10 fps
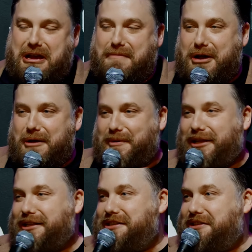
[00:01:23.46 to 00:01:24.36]

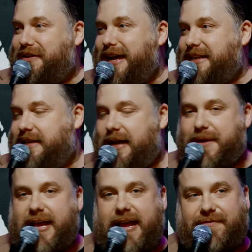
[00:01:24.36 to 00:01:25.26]
hoping this is the last time
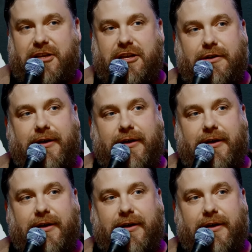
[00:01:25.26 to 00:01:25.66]
I have to do